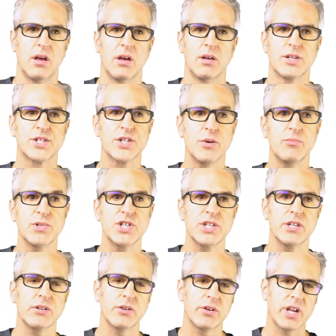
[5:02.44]
Some
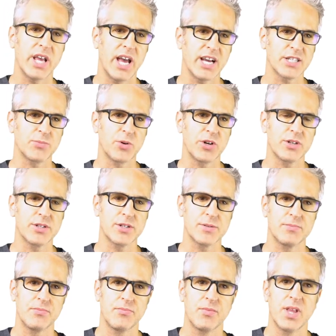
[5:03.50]
machine learning experts,
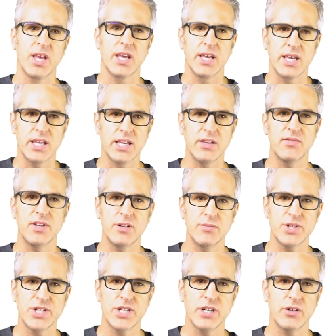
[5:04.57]
even in
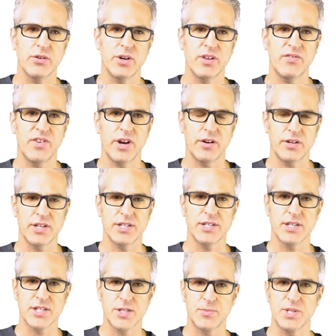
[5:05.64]
machine learning fairness
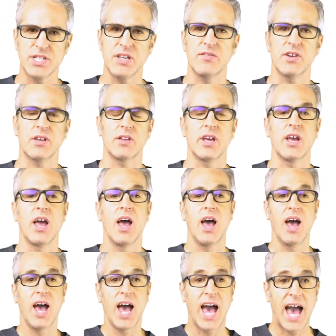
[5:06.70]
specifically,
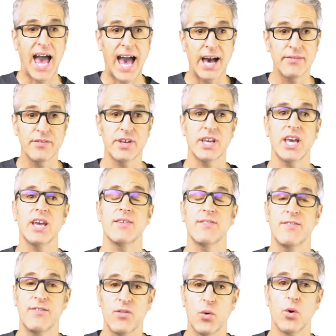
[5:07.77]
advocate
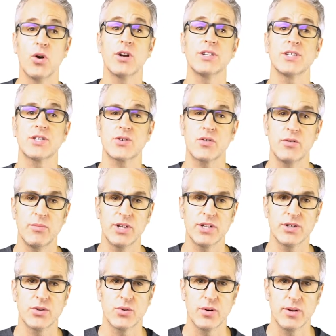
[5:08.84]
for
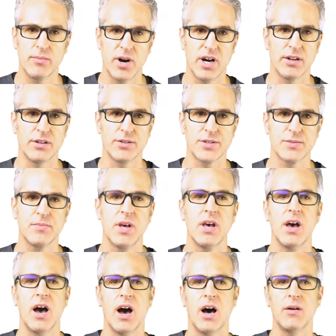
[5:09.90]
discriminatory models.
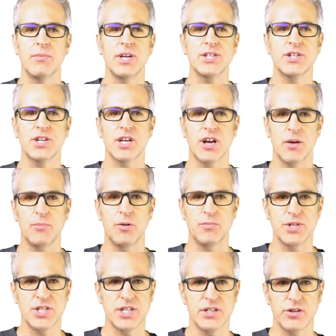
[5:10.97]
I'll mention a couple
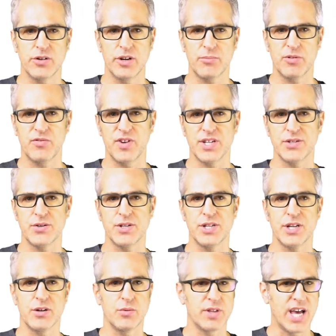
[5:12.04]
machine learning professors
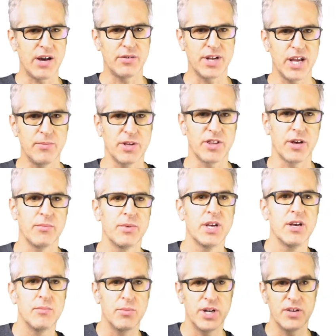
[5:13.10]
here without naming them,
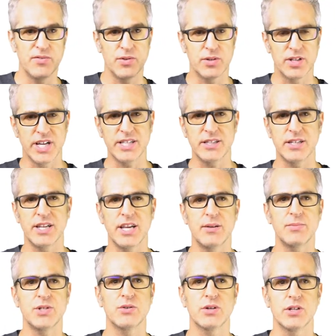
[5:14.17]
but if you'd like the
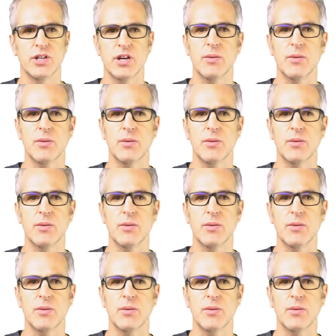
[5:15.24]
names, you can look